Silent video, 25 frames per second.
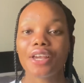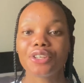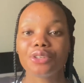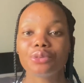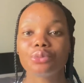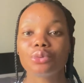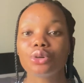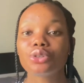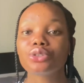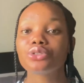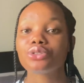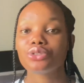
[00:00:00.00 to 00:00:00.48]
you
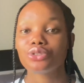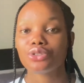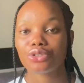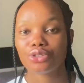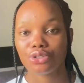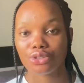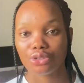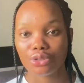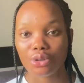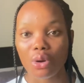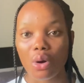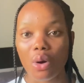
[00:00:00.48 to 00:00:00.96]
want to
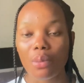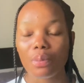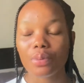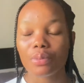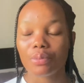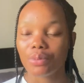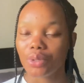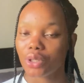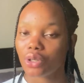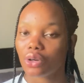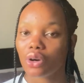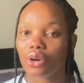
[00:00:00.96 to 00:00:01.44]
stop
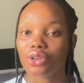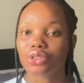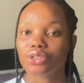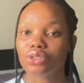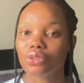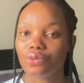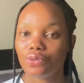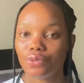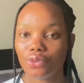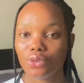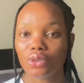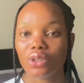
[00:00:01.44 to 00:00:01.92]
because
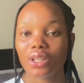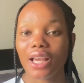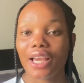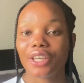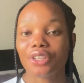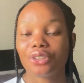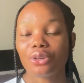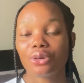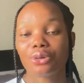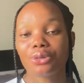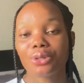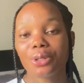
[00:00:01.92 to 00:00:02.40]
you feel
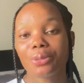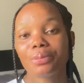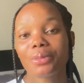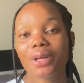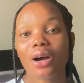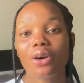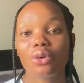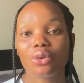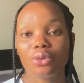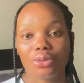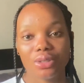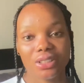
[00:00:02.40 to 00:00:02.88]
like your cream
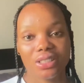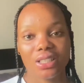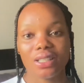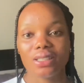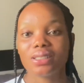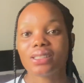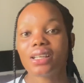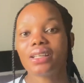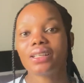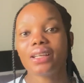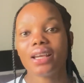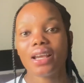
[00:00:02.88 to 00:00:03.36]
now
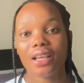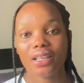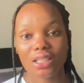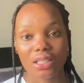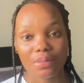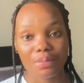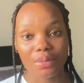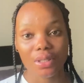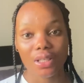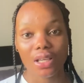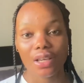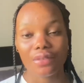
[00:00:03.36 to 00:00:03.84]
contains an
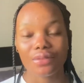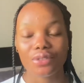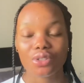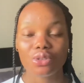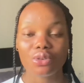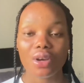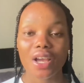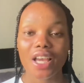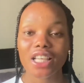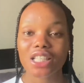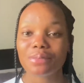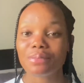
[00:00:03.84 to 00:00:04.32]
SPF, so
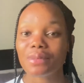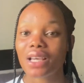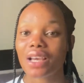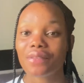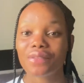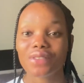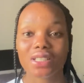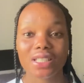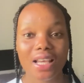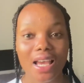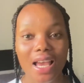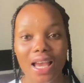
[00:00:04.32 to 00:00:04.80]

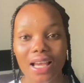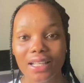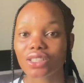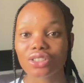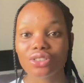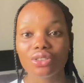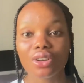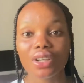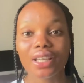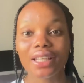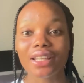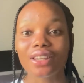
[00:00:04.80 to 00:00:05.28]
SPF 10 is
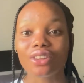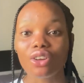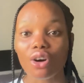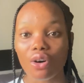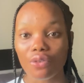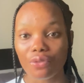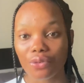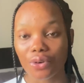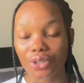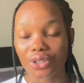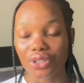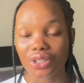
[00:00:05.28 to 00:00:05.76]
not
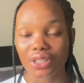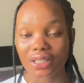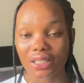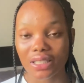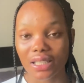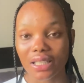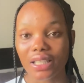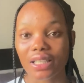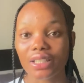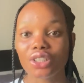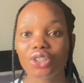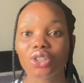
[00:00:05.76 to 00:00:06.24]
enough for your
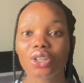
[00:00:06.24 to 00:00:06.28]
skin.